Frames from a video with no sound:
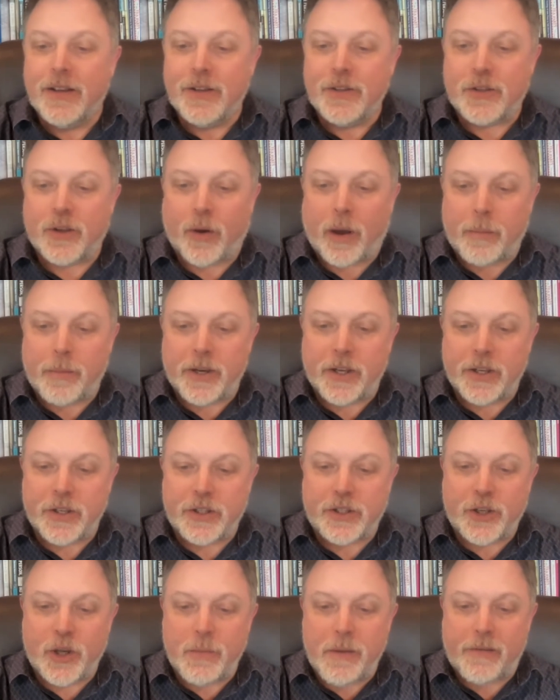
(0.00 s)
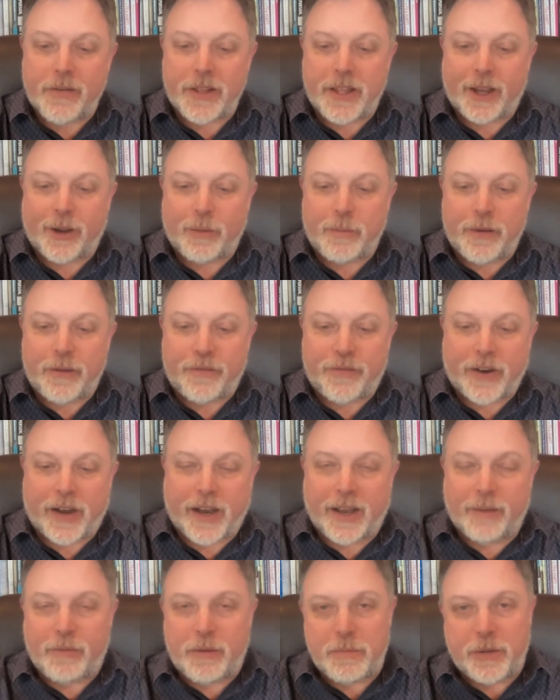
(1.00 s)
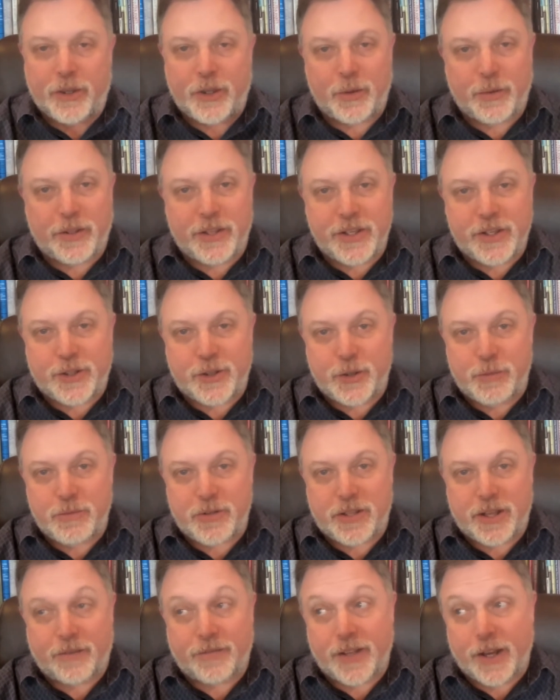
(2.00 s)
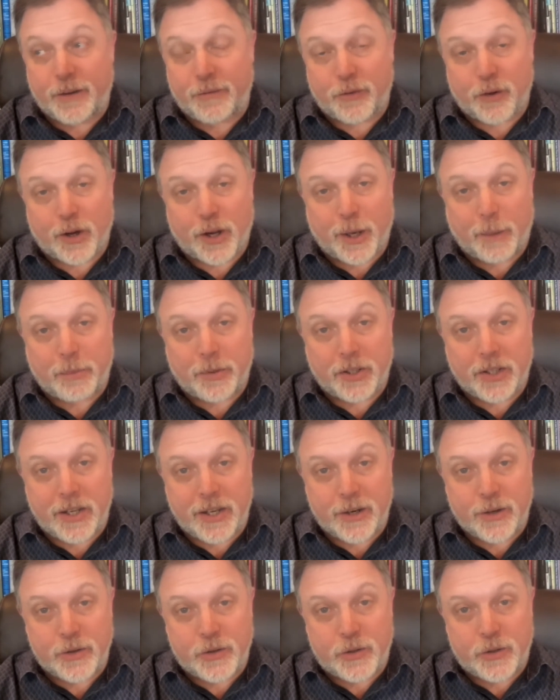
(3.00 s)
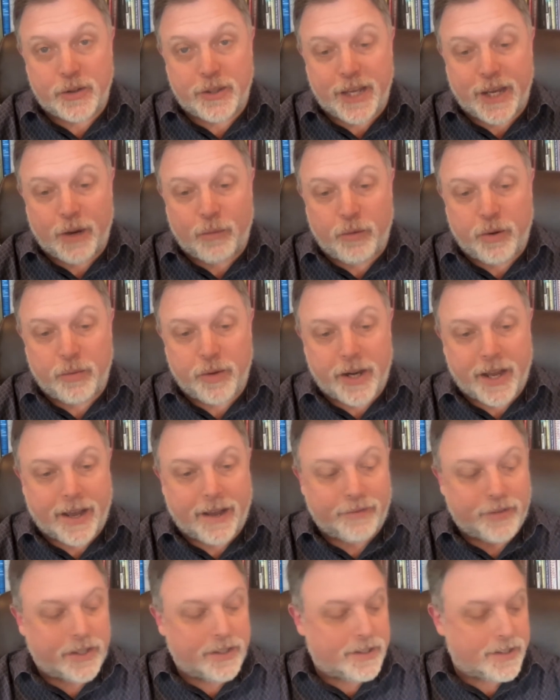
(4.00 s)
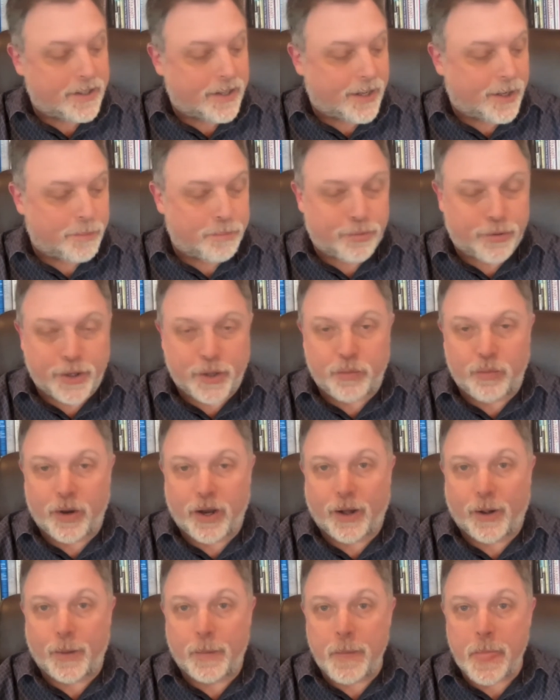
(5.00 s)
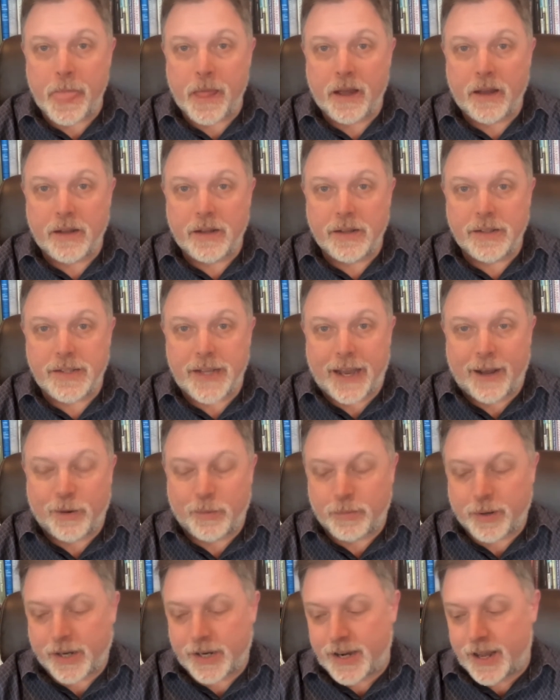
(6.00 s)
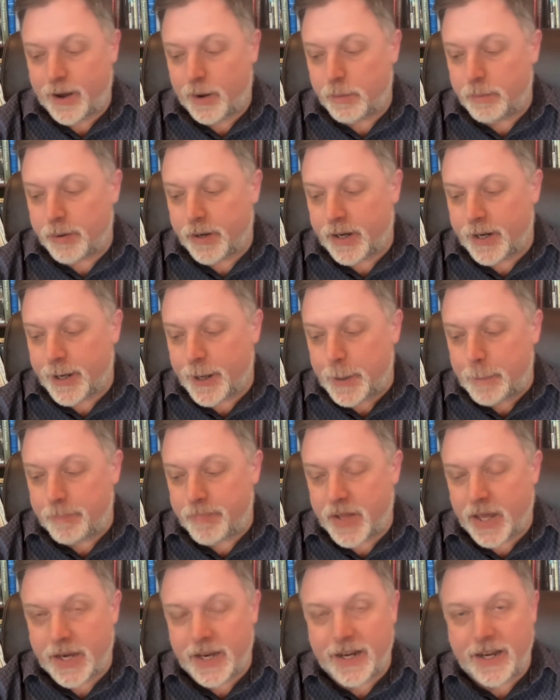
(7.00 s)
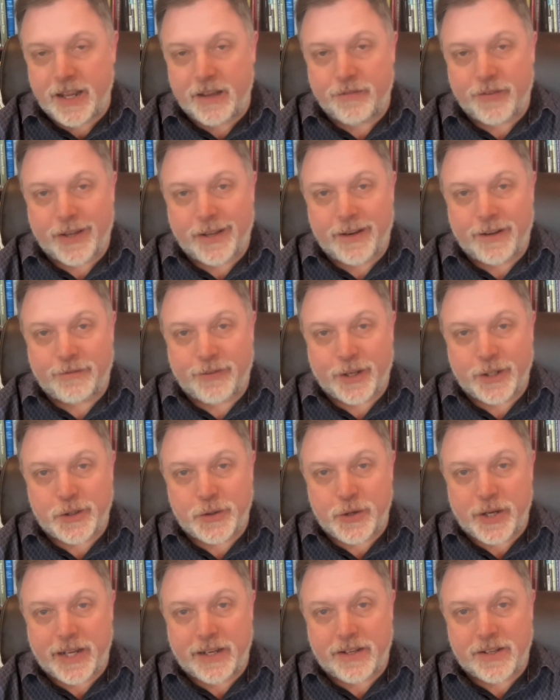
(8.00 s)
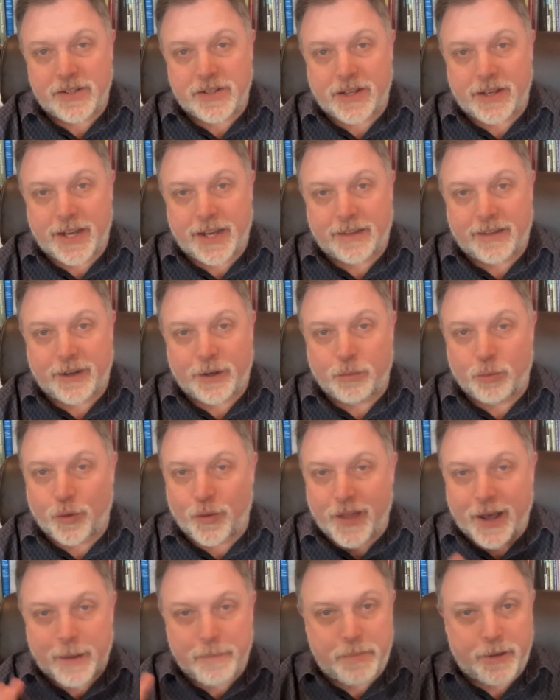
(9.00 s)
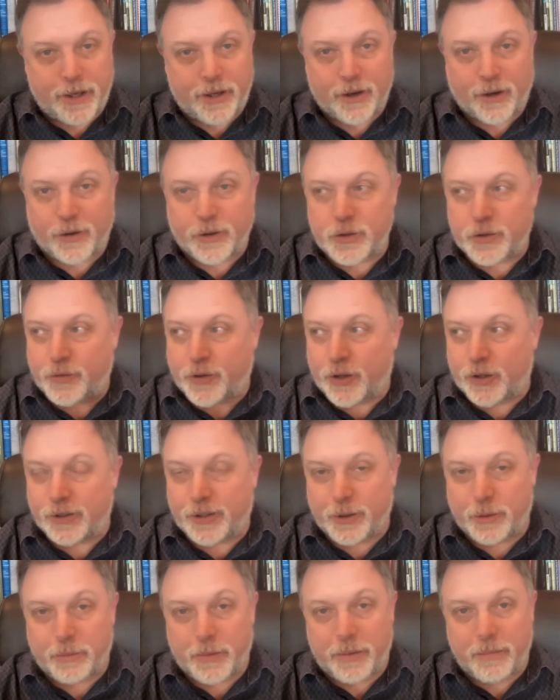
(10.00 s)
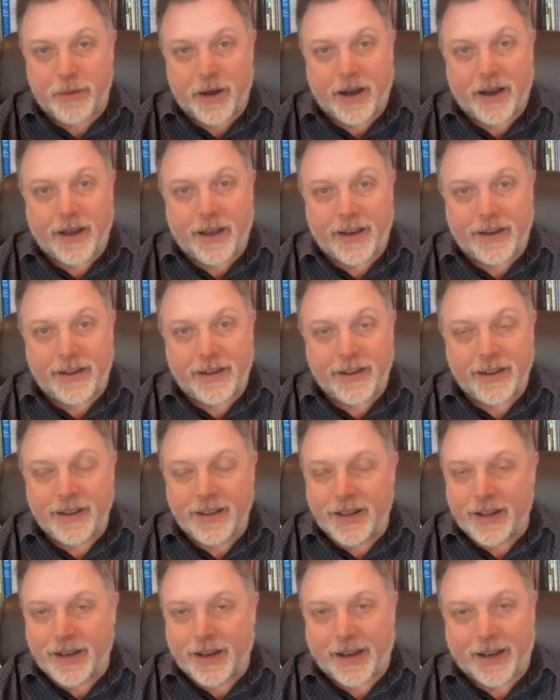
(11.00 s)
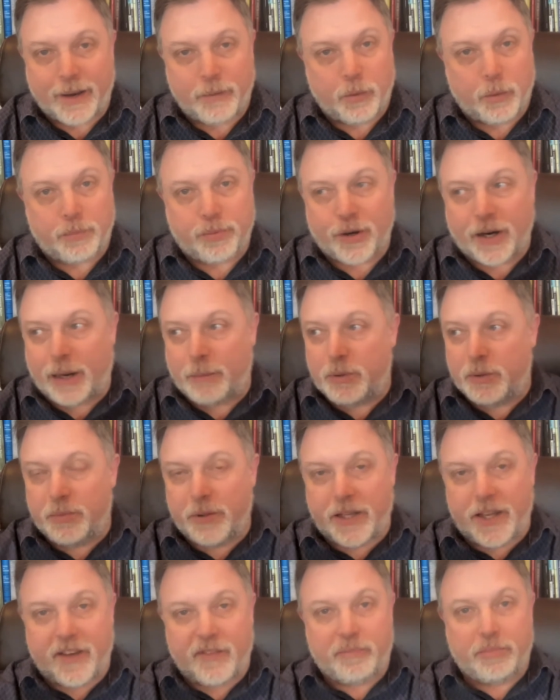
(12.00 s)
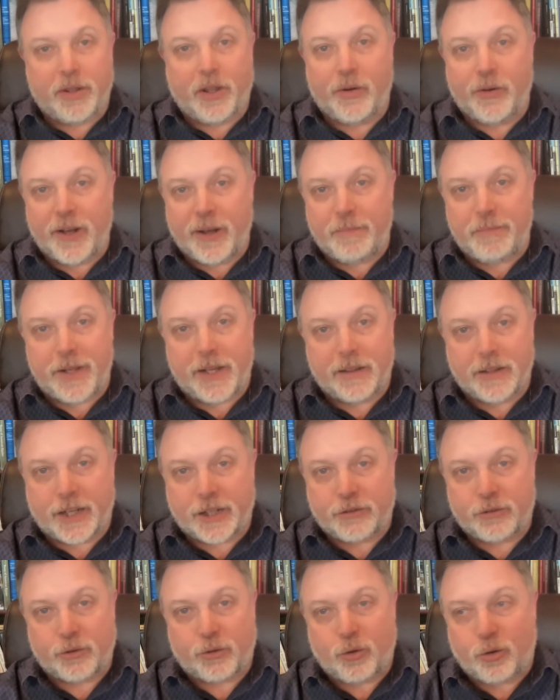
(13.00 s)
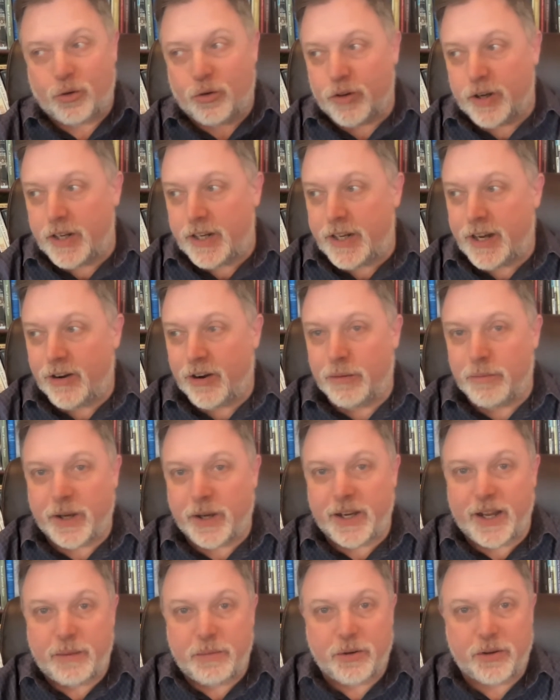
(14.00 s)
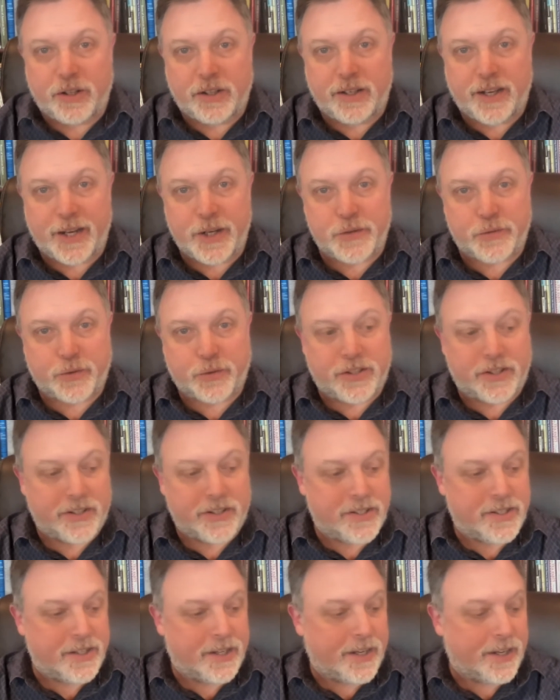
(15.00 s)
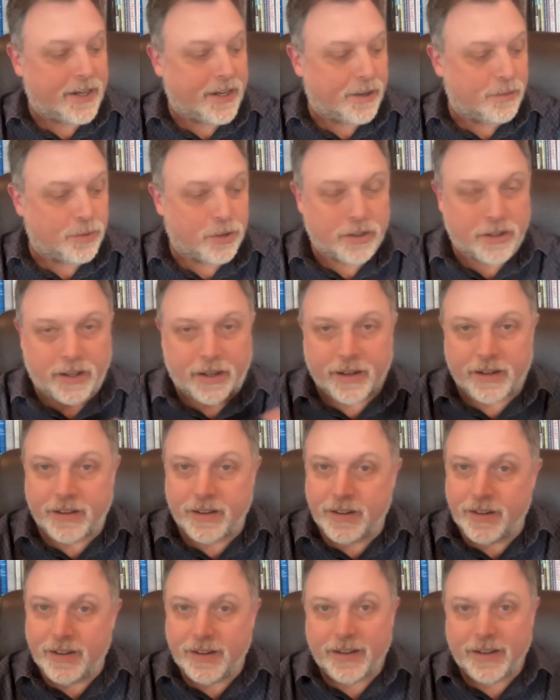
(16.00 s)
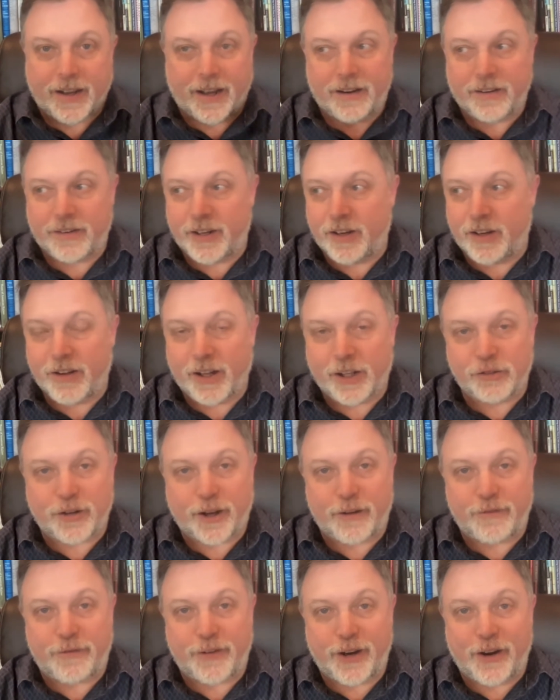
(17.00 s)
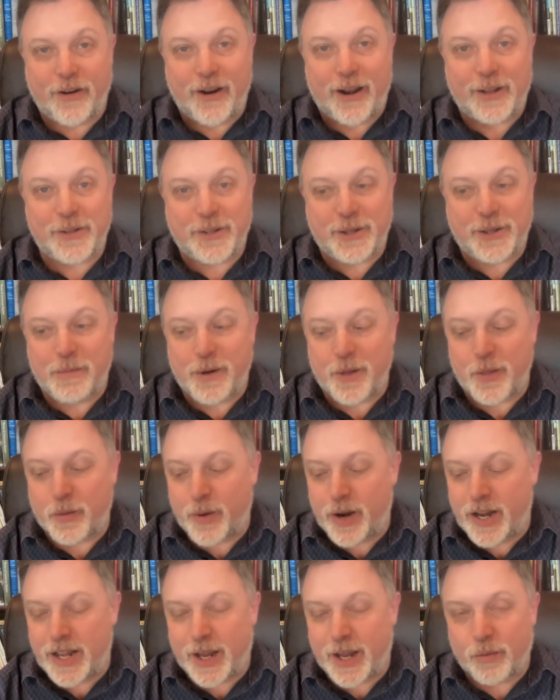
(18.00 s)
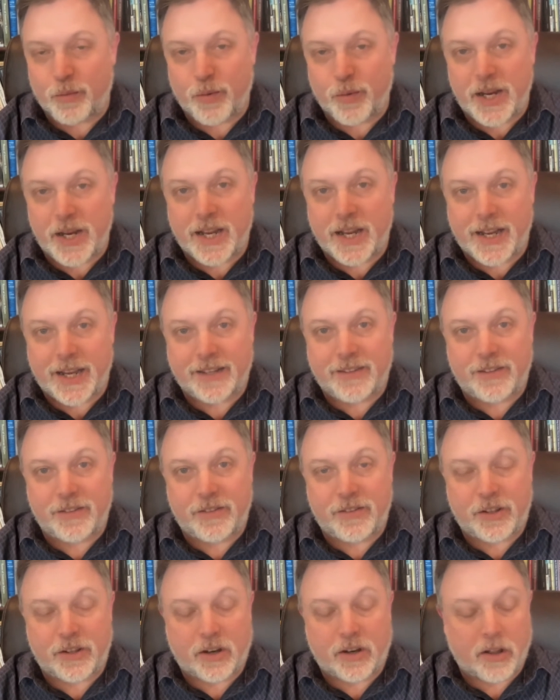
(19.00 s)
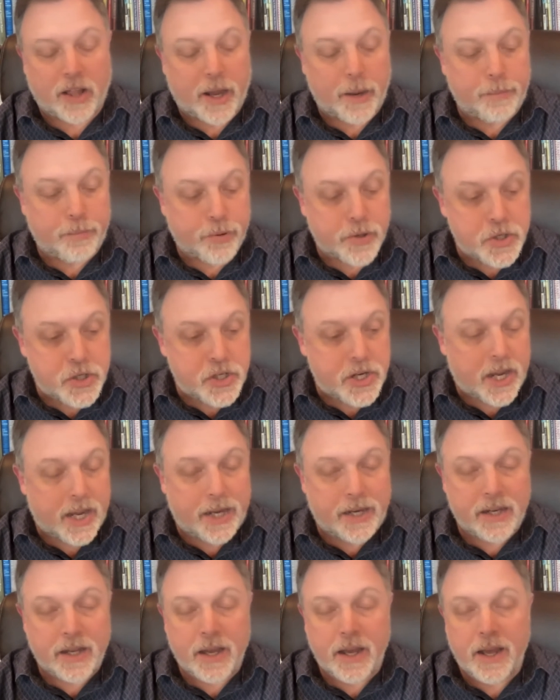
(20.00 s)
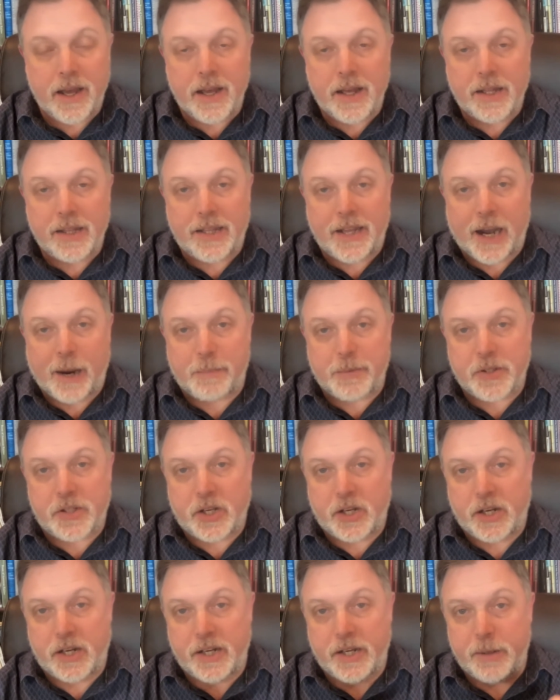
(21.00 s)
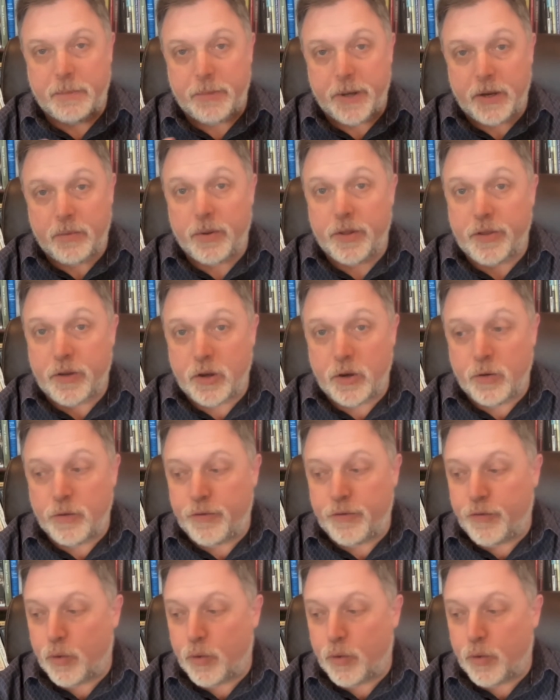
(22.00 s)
So I'm going to assume everything will be fine. We've been doing this Zoom stuff now for a couple of years. You'd think we would have it pretty well down by now. But in any event, if I do get disconnected, it will not be y'all's fault. It'll be mine. I will probably have blown up the electrical grid here in my neighborhood in Nashville, Tennessee, and I will, I don't know, I'll try to figure out some other way to get reconnected to y'all. I appreciate the opportunity to be with you